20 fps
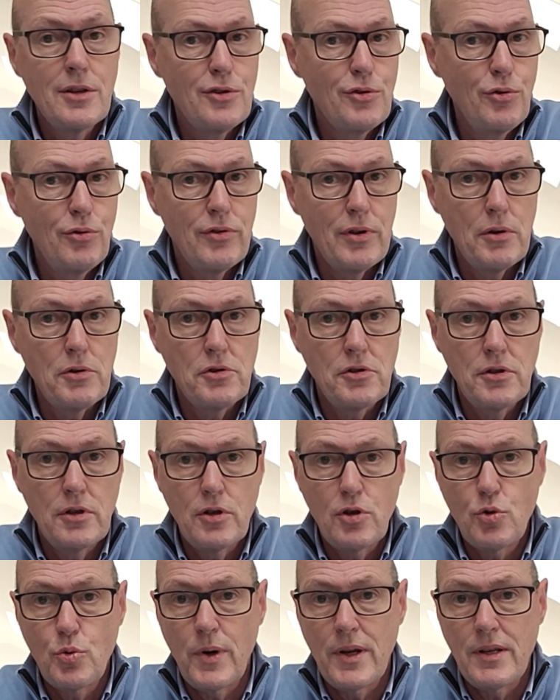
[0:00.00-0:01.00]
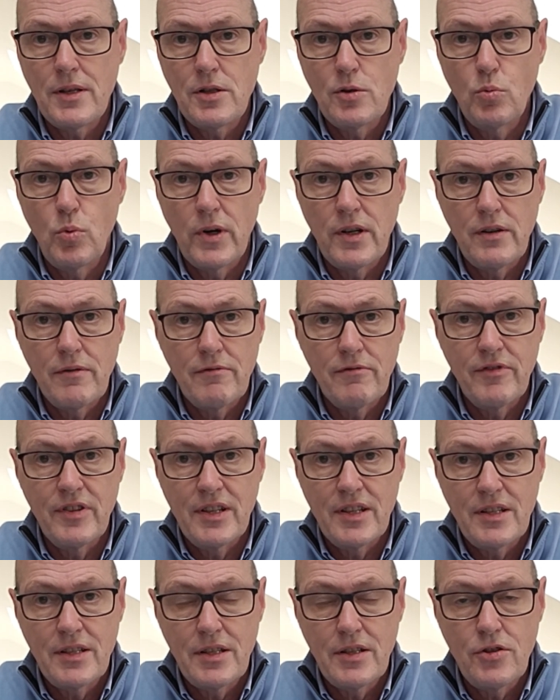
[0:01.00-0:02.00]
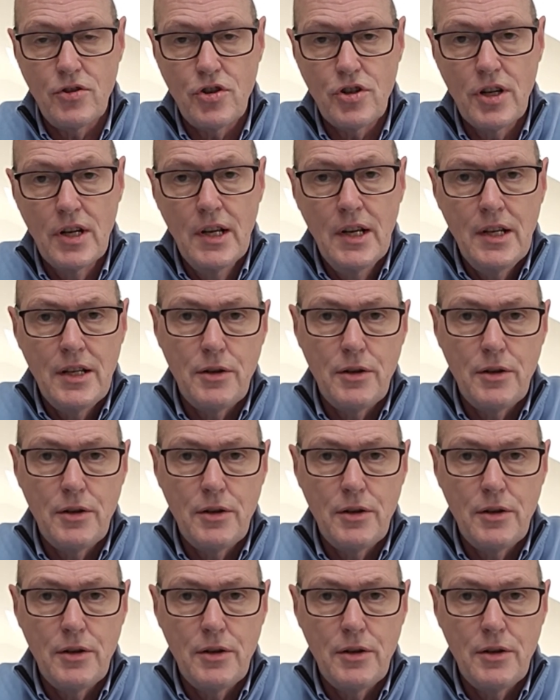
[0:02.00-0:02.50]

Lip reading: 2021 vintage.